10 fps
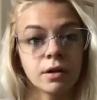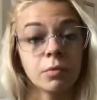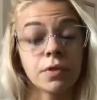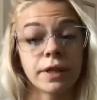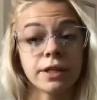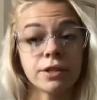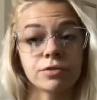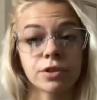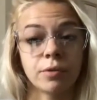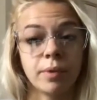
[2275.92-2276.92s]
Well, thank you
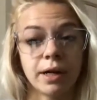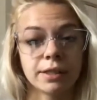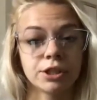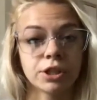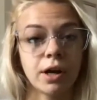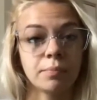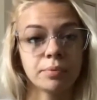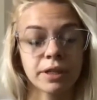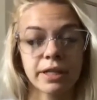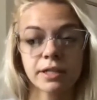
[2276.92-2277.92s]
so much.
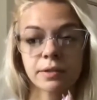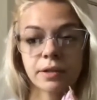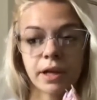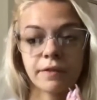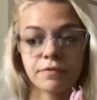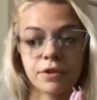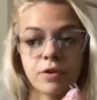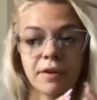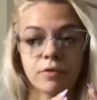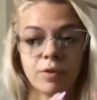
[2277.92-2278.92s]
Please, if you
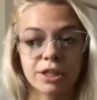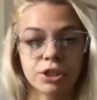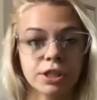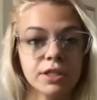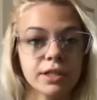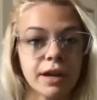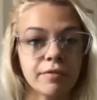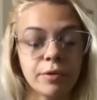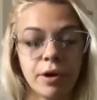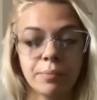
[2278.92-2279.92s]
have questions,
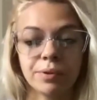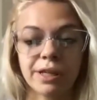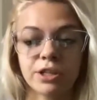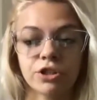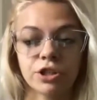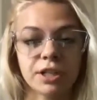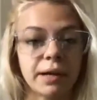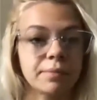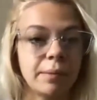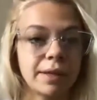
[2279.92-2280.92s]
everyone, please just
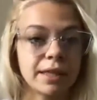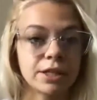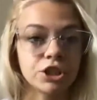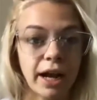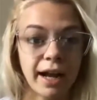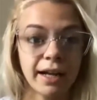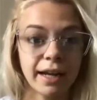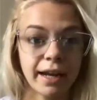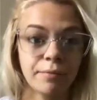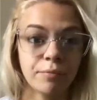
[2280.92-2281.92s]
type them in the chat
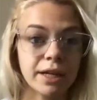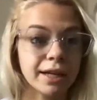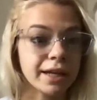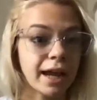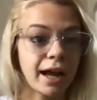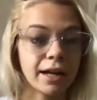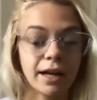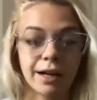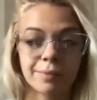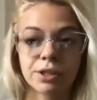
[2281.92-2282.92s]
and we can get
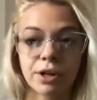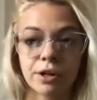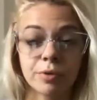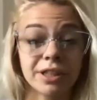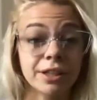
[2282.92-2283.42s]
started with the